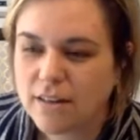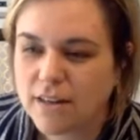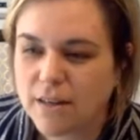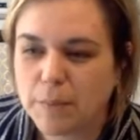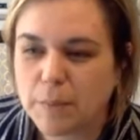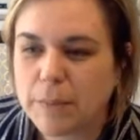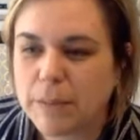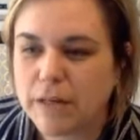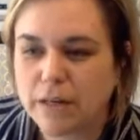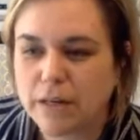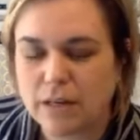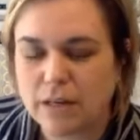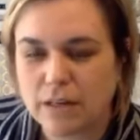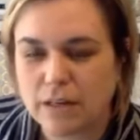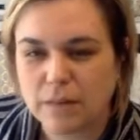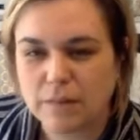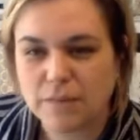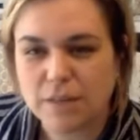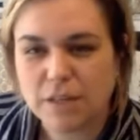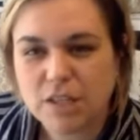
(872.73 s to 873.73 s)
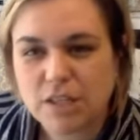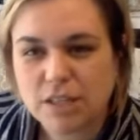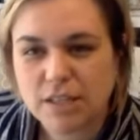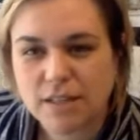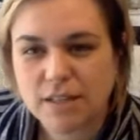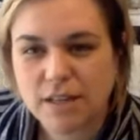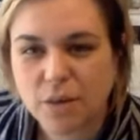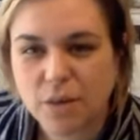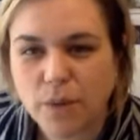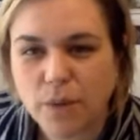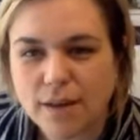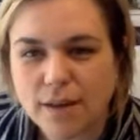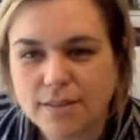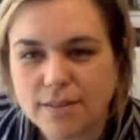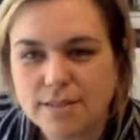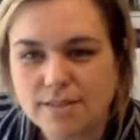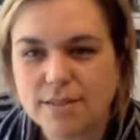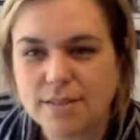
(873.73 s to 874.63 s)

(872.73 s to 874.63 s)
imperial mission there was.